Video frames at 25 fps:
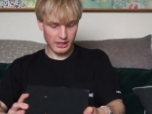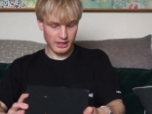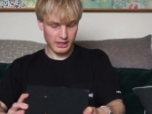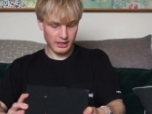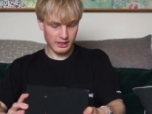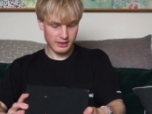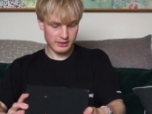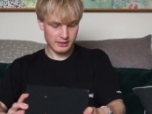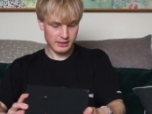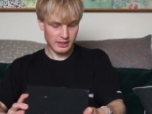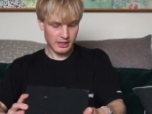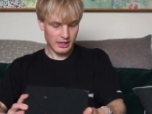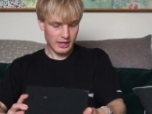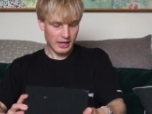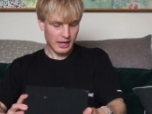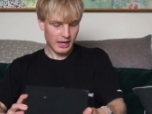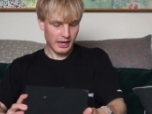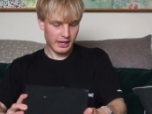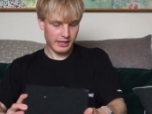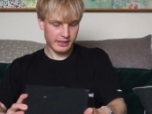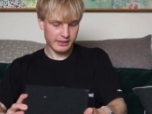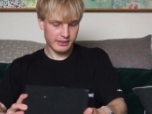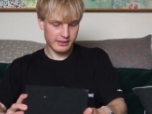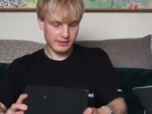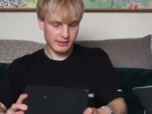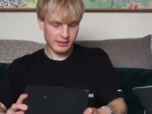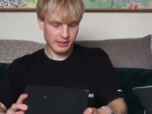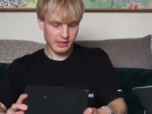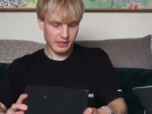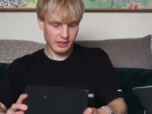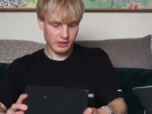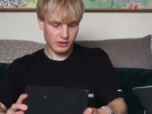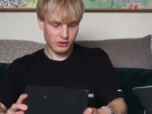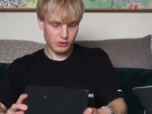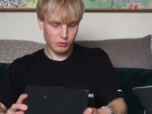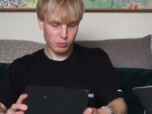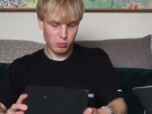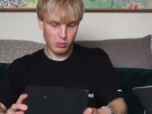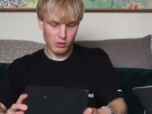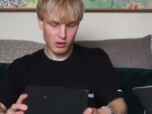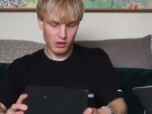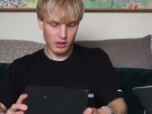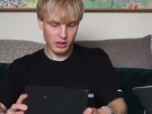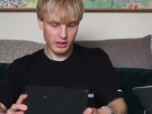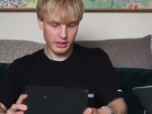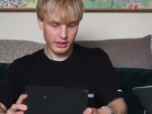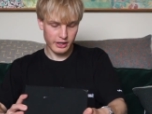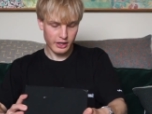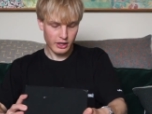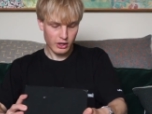is a
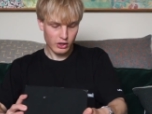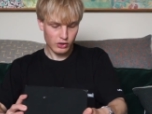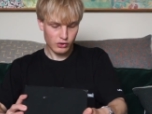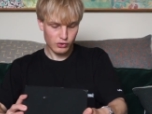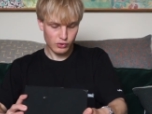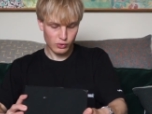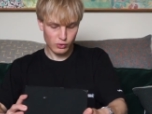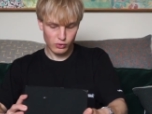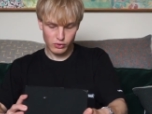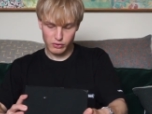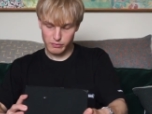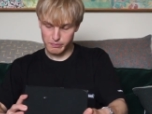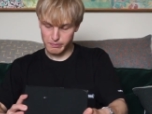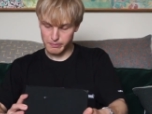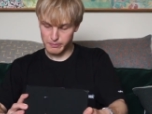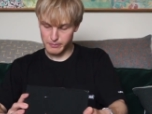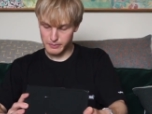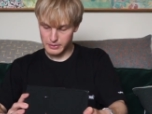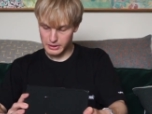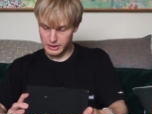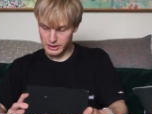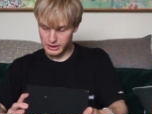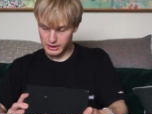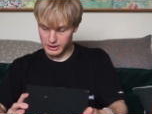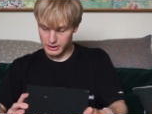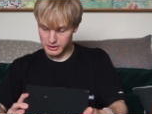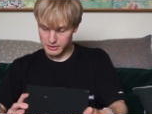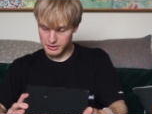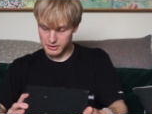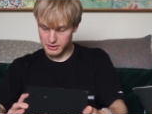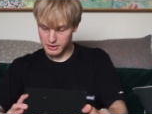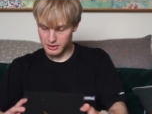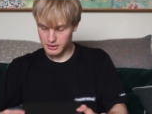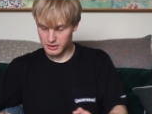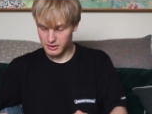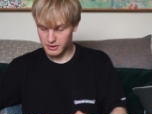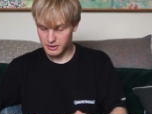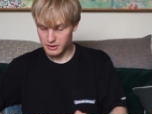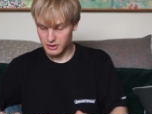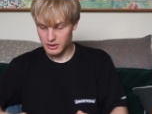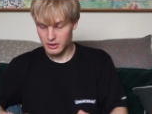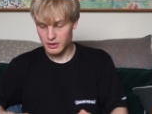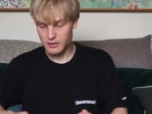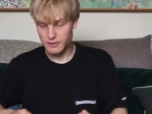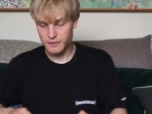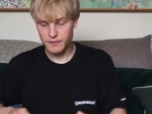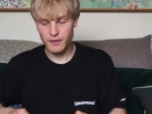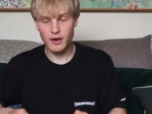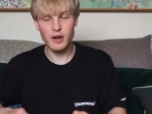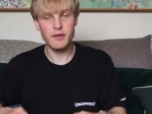6Y Jordan mid,
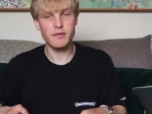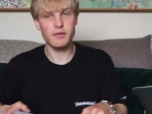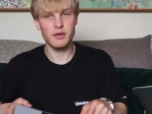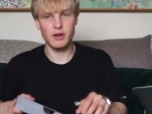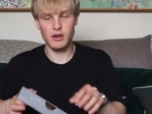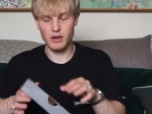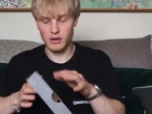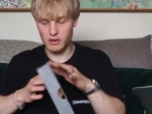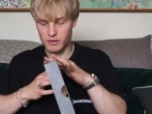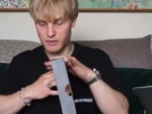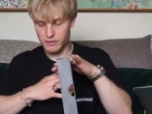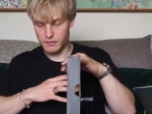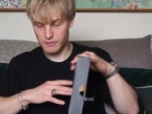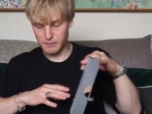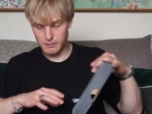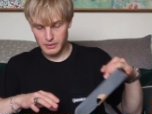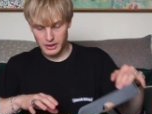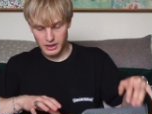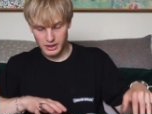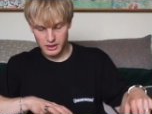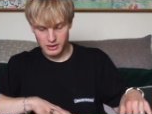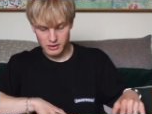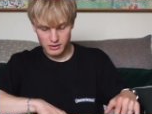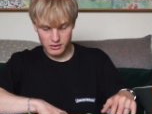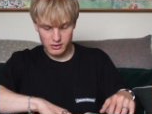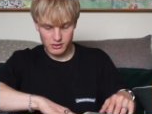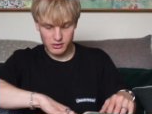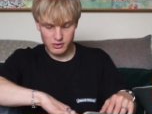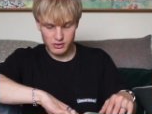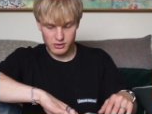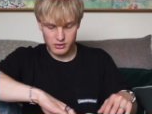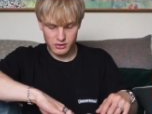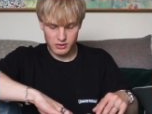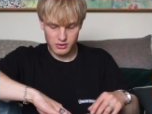5.5 men's.